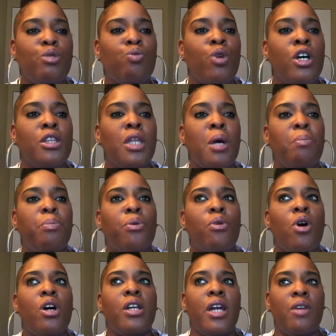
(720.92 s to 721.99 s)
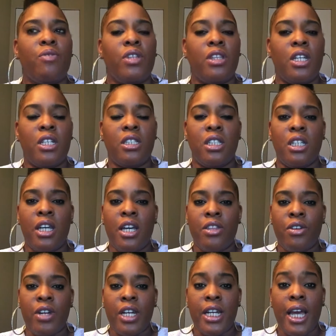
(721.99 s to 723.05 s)
one that brought everything
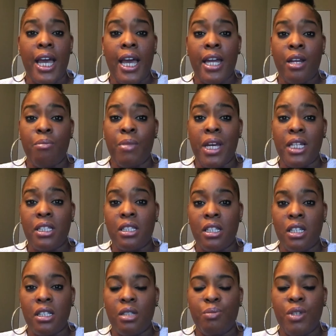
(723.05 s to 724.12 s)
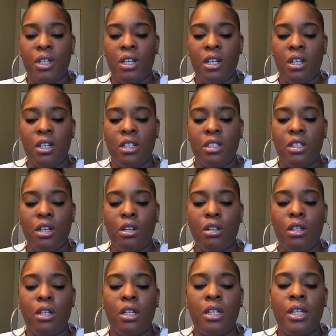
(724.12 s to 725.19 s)
together and had it make sense, because
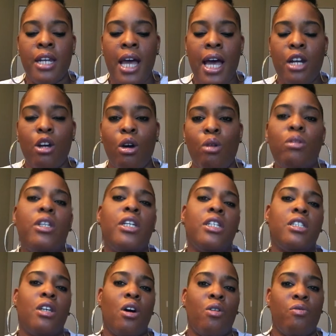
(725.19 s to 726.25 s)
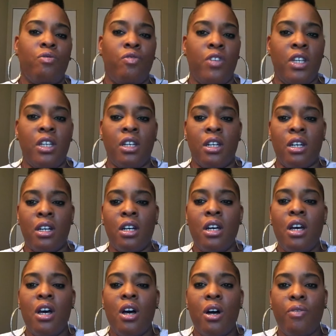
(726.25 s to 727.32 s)
not only is Ovia
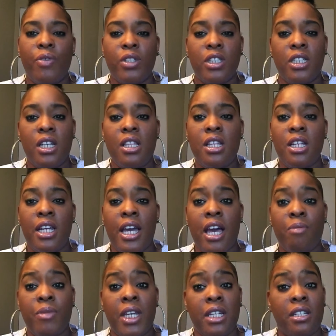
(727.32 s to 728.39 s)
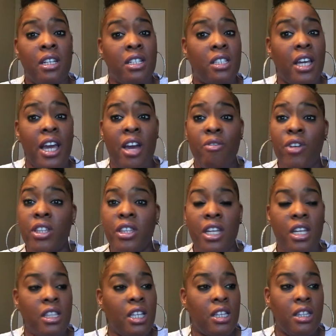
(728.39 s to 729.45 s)
a fertility app that does
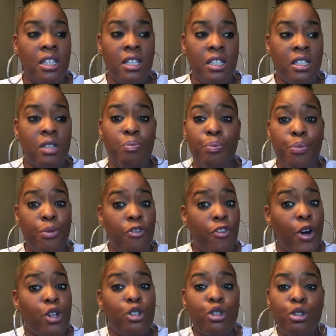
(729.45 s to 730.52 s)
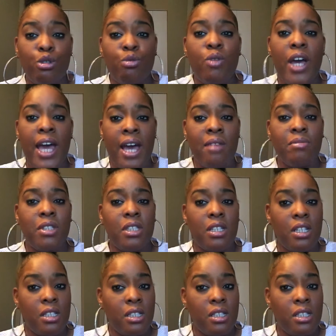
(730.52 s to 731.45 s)
everything that these first 2 apps